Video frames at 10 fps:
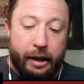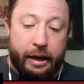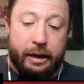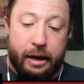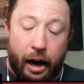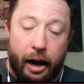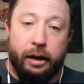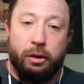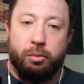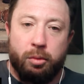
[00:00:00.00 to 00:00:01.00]
Can
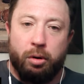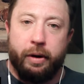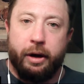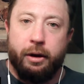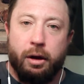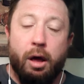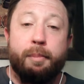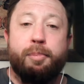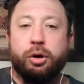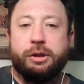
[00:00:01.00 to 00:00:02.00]
Kyler Murray
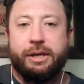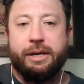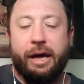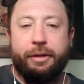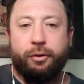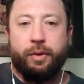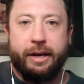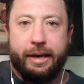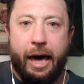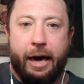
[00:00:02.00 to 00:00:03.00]
put together
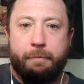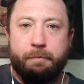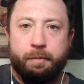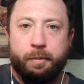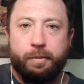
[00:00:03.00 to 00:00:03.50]
a game